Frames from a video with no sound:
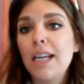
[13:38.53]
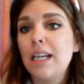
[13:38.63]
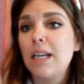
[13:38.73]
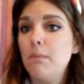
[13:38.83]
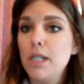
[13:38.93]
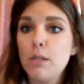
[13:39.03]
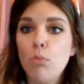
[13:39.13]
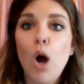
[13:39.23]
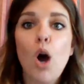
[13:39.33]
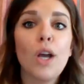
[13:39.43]
and it can be
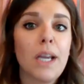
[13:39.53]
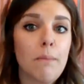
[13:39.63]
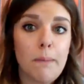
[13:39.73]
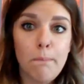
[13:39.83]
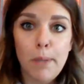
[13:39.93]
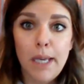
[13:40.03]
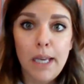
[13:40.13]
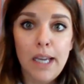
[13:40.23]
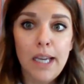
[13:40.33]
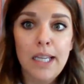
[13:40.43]
small, it can be
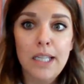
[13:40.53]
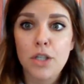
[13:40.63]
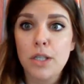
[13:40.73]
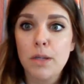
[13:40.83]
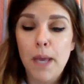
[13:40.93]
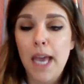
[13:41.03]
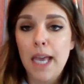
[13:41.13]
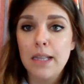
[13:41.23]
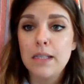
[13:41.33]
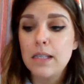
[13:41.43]
big, it just
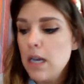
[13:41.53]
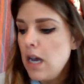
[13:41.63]
depends.